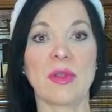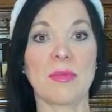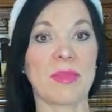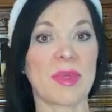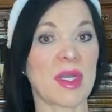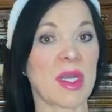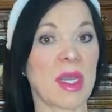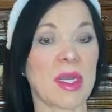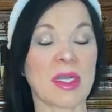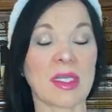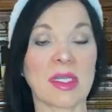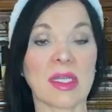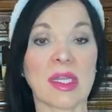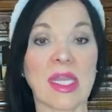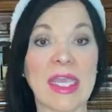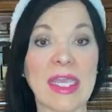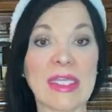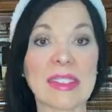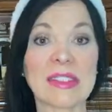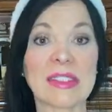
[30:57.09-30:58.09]
But on a
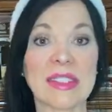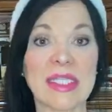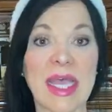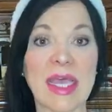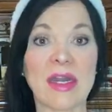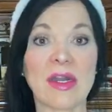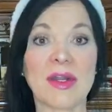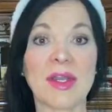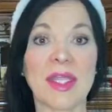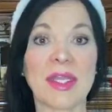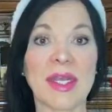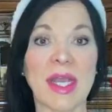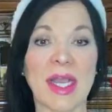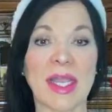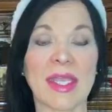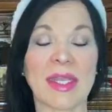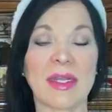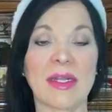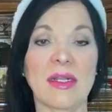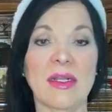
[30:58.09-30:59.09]
late Saturday
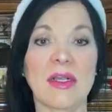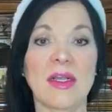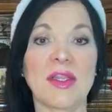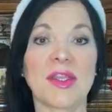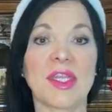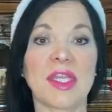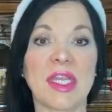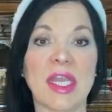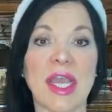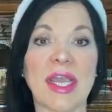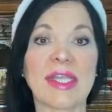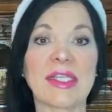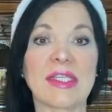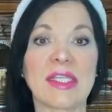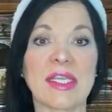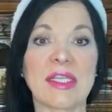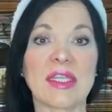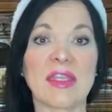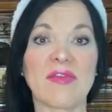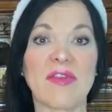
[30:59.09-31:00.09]
night, the
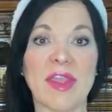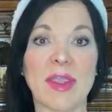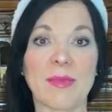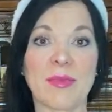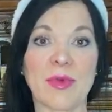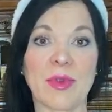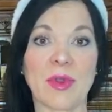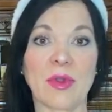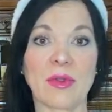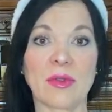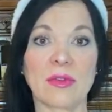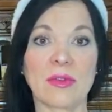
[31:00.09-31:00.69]
19th of April,